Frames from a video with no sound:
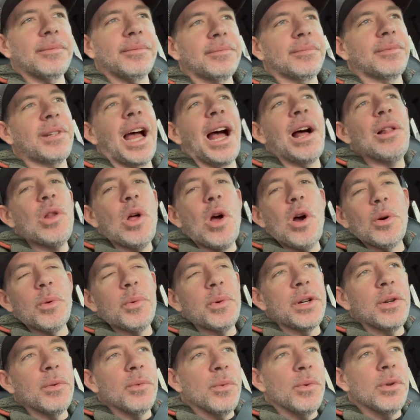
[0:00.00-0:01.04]
How long
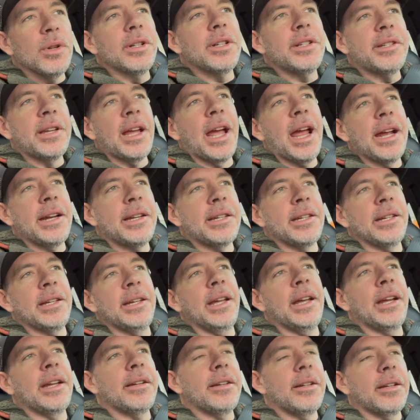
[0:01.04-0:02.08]
would it really take to
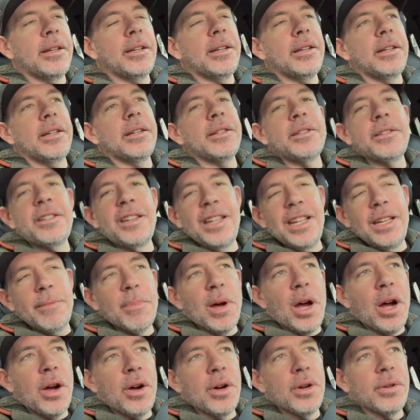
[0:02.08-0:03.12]
get
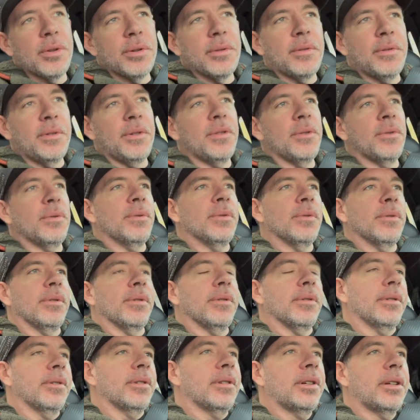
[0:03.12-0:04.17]
T-boned
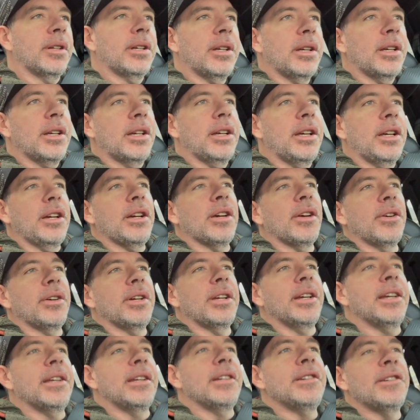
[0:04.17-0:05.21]
or, you know,
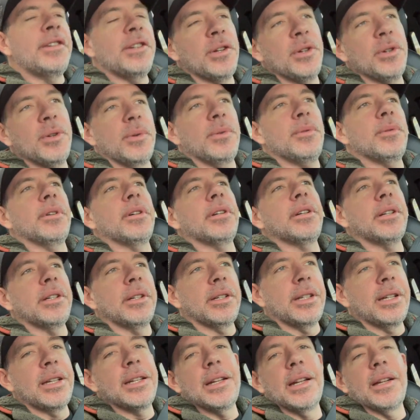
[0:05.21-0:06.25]
into
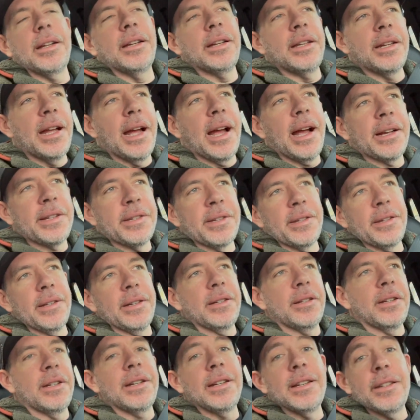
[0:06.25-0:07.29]
an
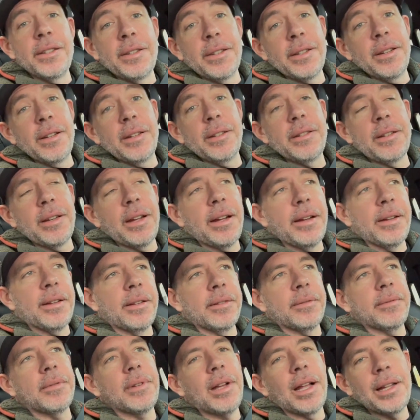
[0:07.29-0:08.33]
accident, an incident?
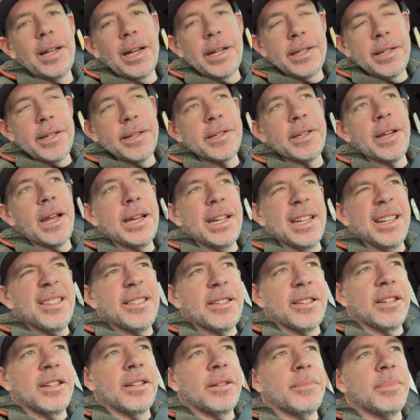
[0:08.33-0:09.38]
I like to say
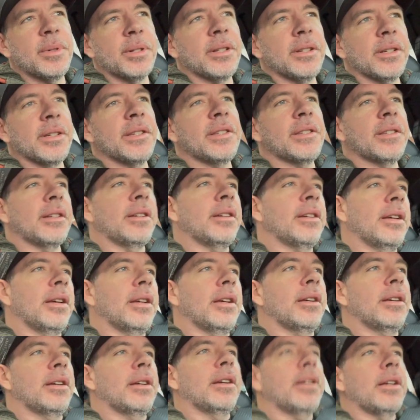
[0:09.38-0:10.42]
incident because
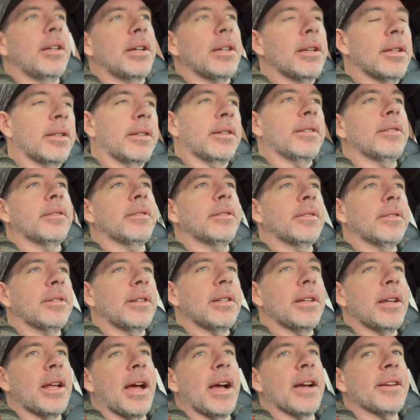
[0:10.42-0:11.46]

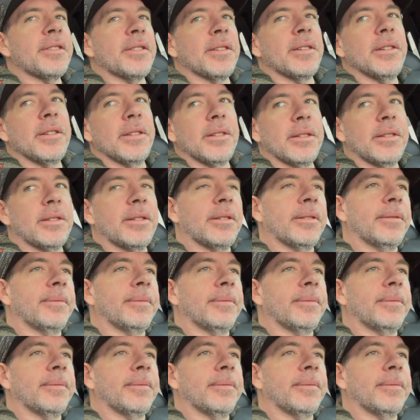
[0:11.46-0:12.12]
an accident,